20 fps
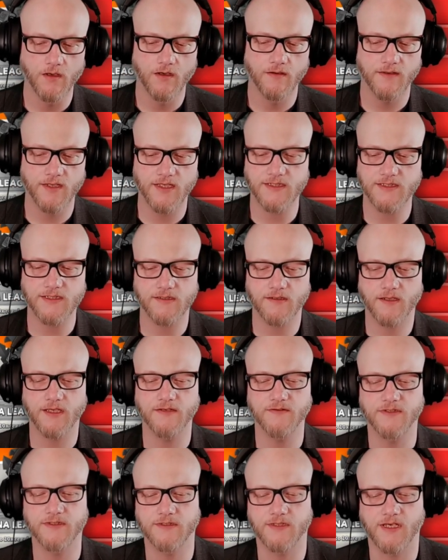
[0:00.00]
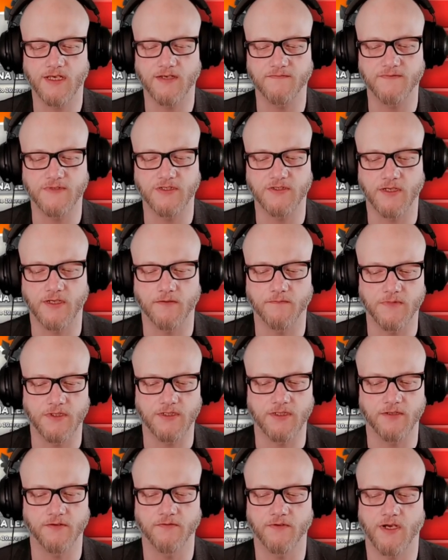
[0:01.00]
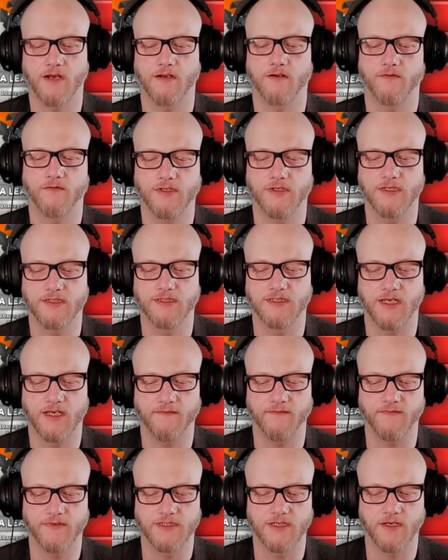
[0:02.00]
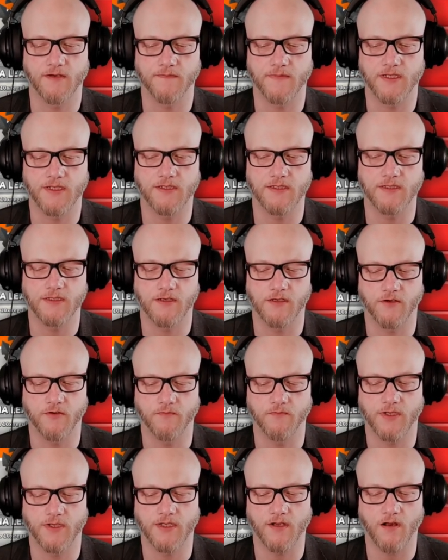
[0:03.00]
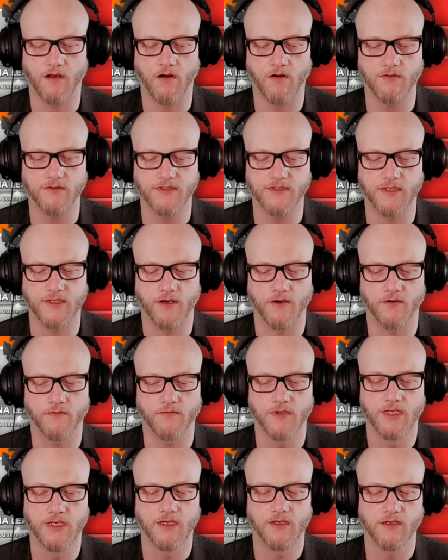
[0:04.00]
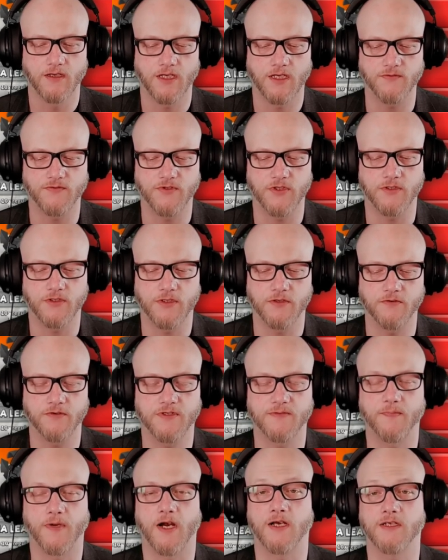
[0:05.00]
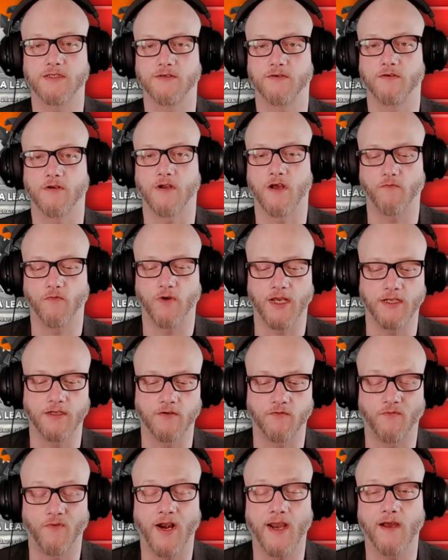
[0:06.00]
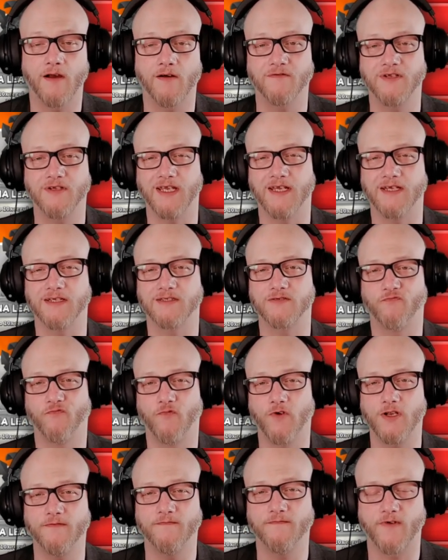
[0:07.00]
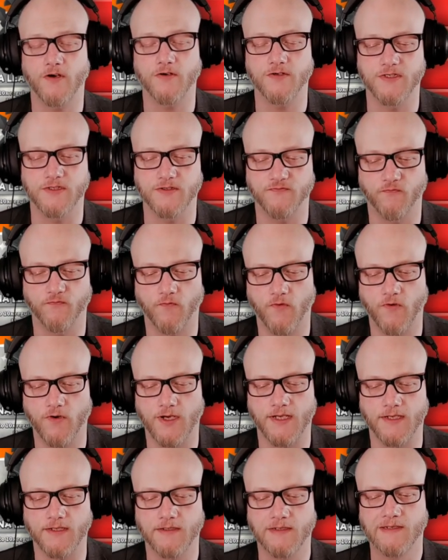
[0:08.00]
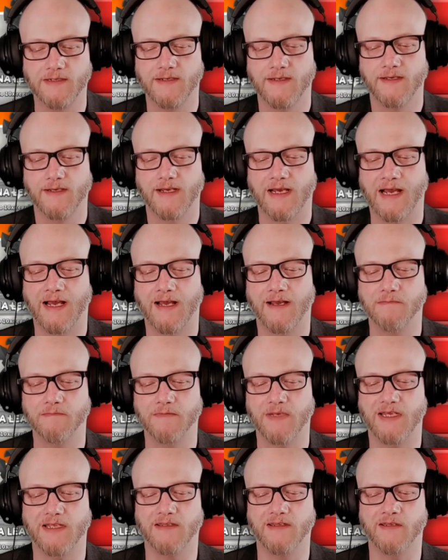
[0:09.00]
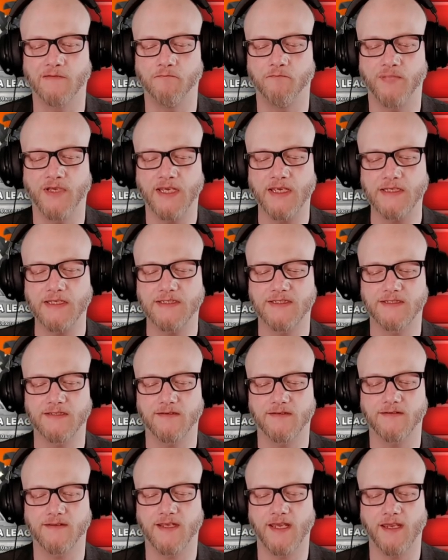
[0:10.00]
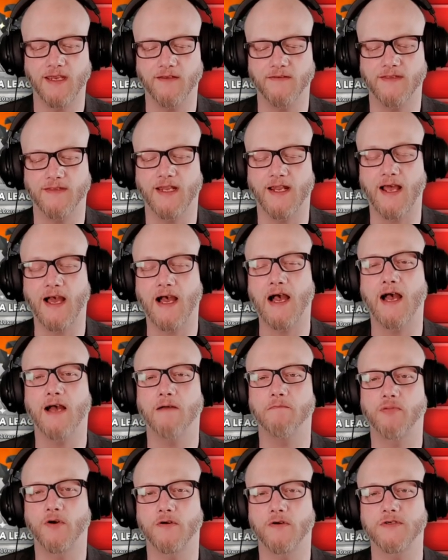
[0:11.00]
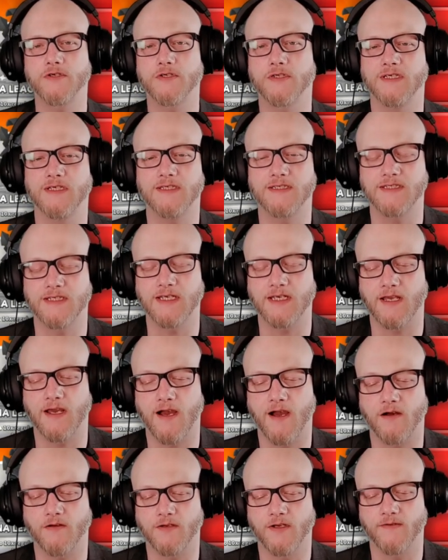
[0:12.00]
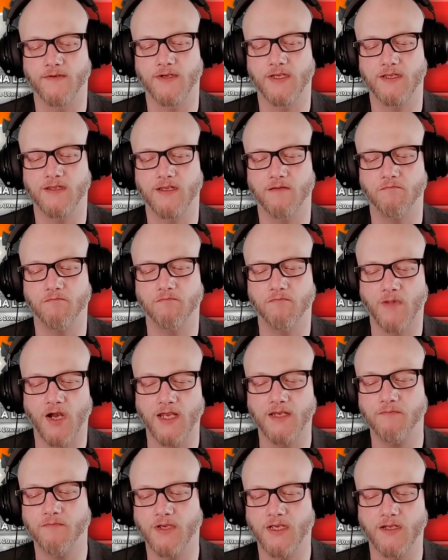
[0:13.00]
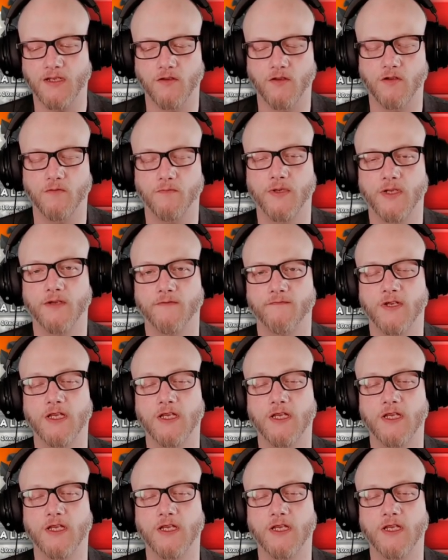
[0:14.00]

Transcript: This at least gives you something to do. Not only does it give you something to do, but it also gives you two spots, so you're not waiting around. It's 1 versus 1. The biggest thing that I personally see out of it that might be a little bit of an